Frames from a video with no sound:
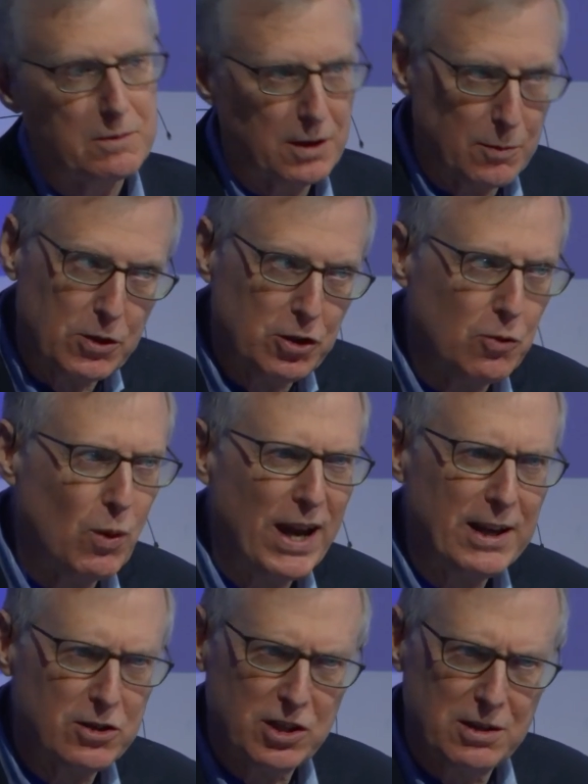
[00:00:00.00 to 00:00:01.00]
The number two
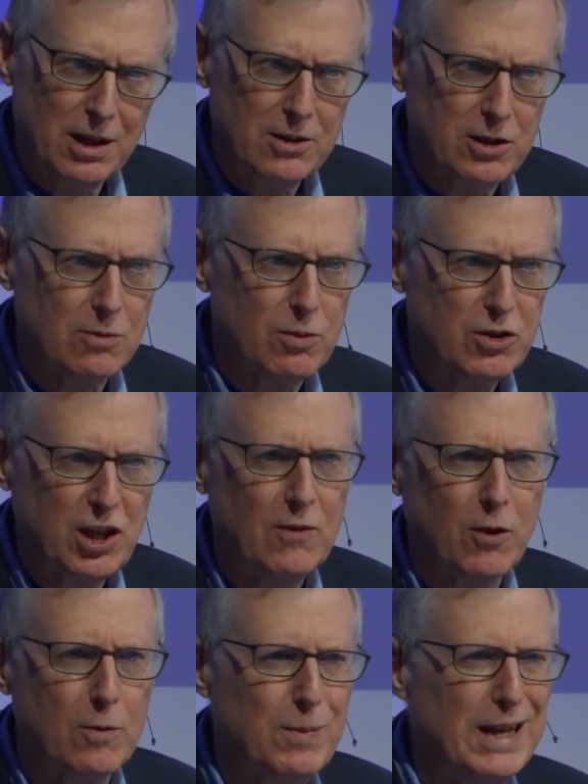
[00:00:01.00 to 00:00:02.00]
way is the
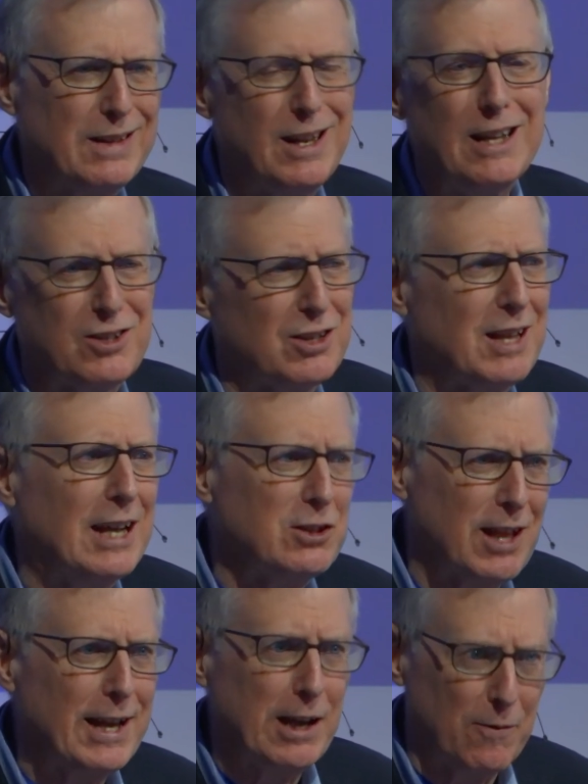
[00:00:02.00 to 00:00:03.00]
receiver, but
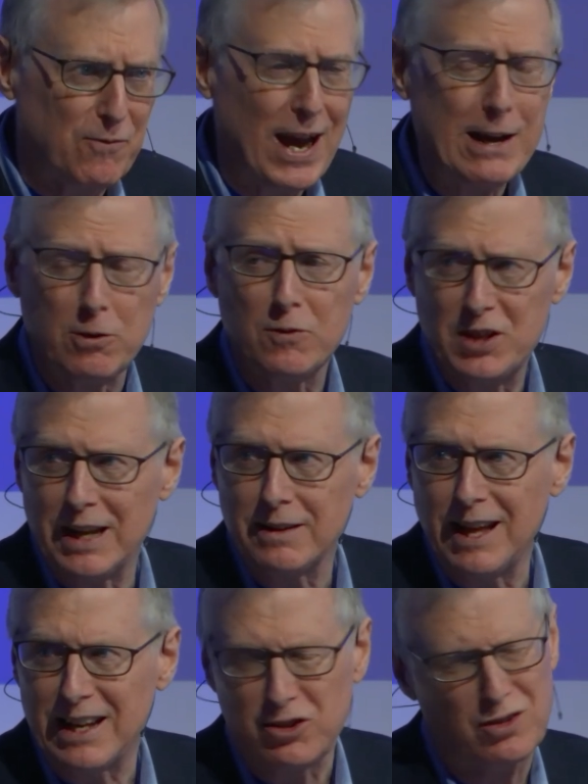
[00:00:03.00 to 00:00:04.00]
that's like a factor of 10
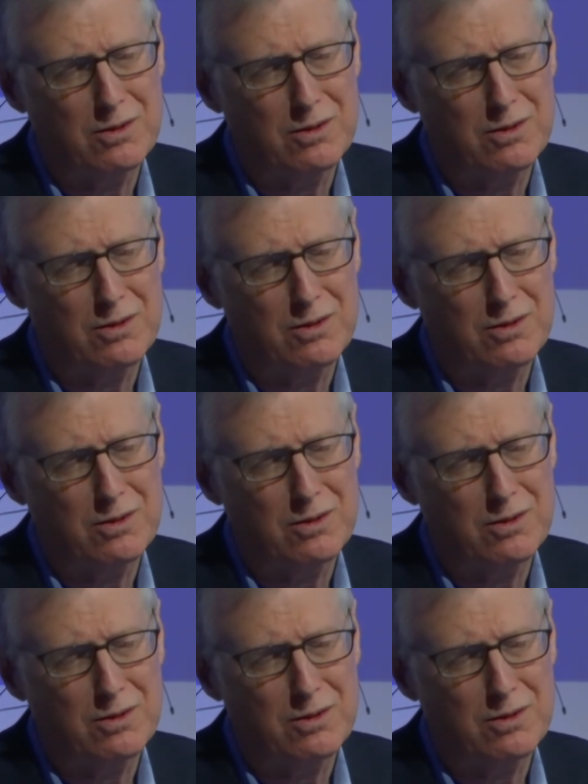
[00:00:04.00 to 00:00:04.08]
less.